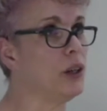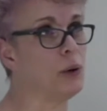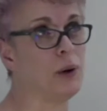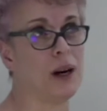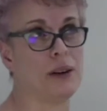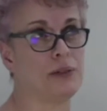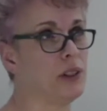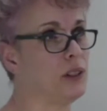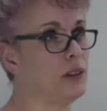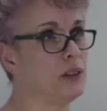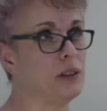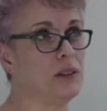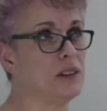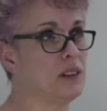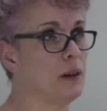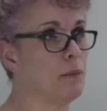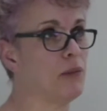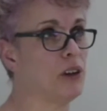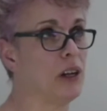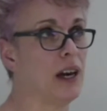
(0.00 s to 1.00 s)
you have to do
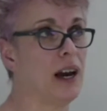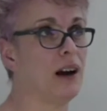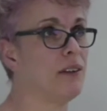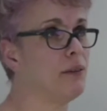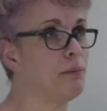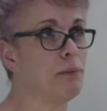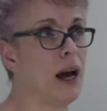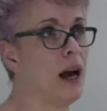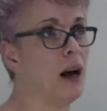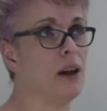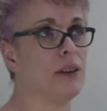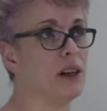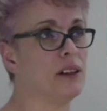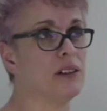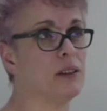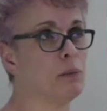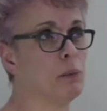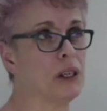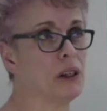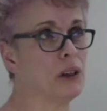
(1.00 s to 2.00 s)
something out about this,
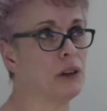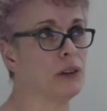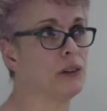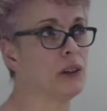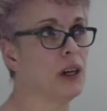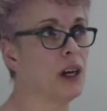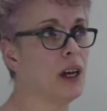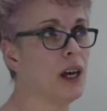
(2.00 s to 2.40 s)
because